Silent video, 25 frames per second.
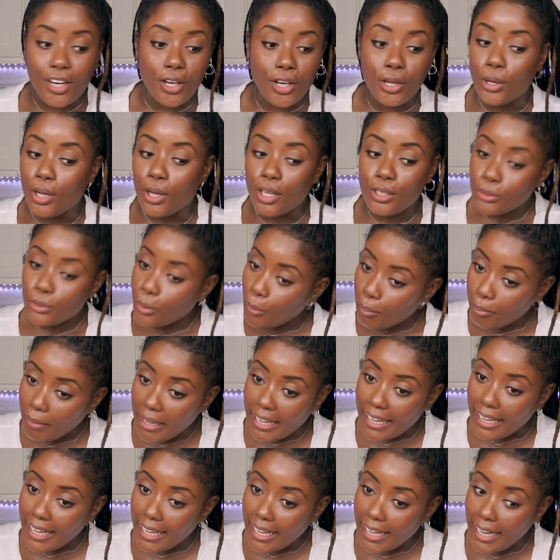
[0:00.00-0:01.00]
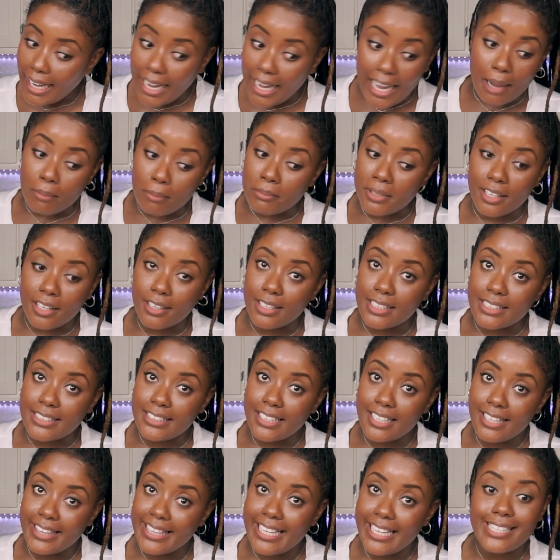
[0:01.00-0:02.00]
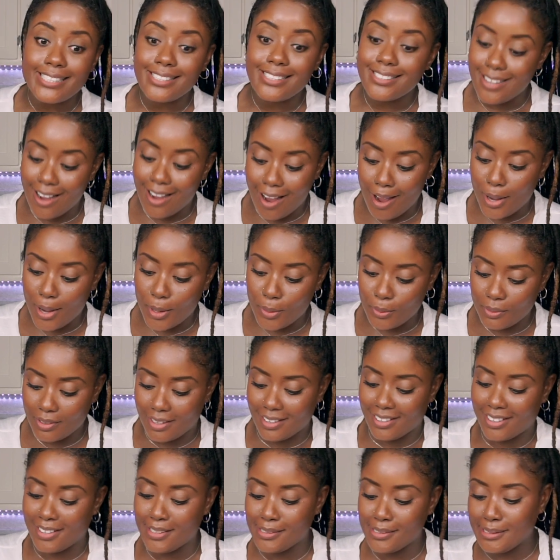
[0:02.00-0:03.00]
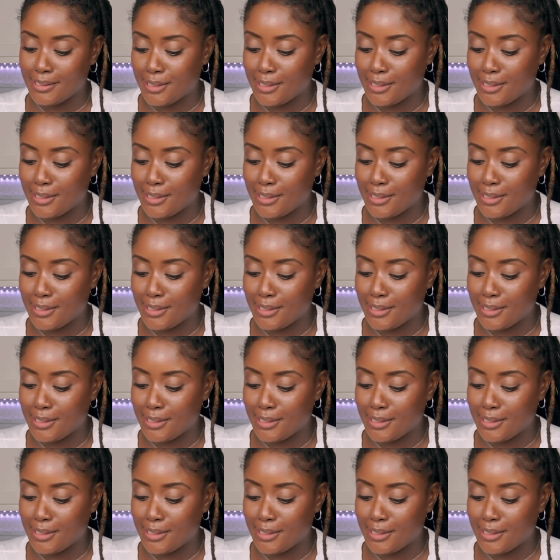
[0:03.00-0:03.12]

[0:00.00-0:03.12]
Y'all know me, I'm not gonna turn that down.